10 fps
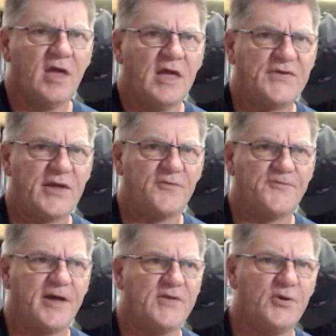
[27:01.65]
is that
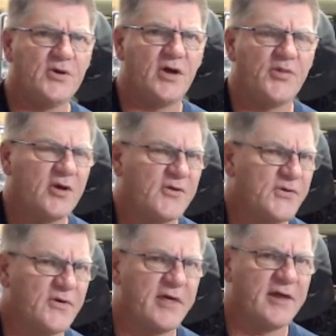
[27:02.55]
on Facebook? I thought I
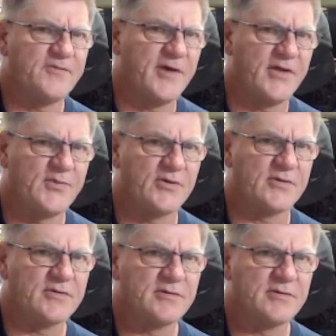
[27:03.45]
saw that on Facebook.